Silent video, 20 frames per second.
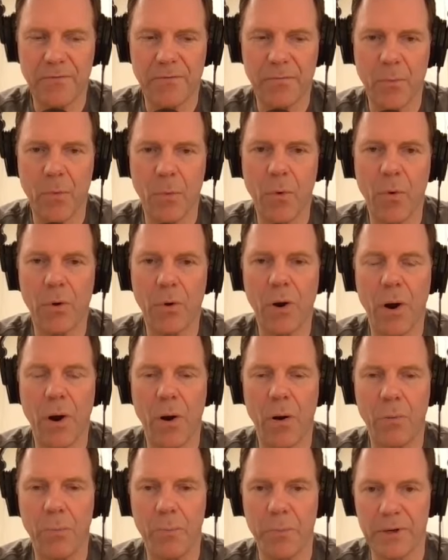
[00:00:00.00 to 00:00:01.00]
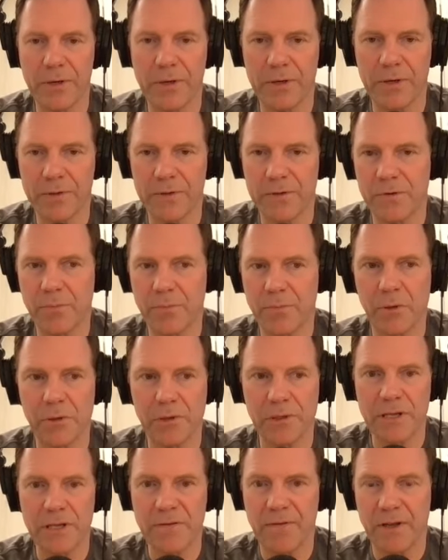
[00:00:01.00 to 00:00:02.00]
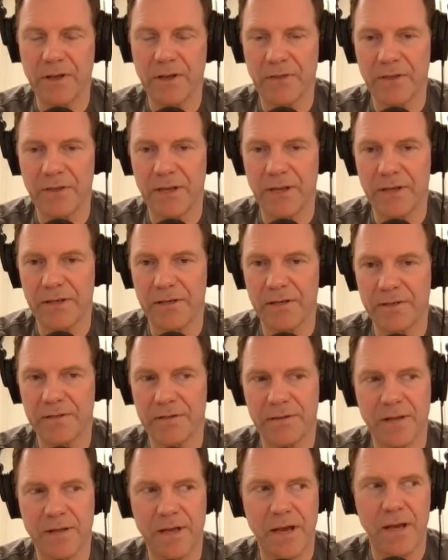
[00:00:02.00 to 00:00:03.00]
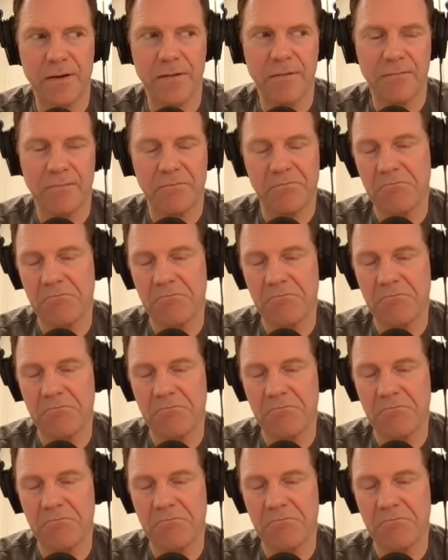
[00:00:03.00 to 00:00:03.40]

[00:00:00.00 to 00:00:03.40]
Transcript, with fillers: more open to believing things that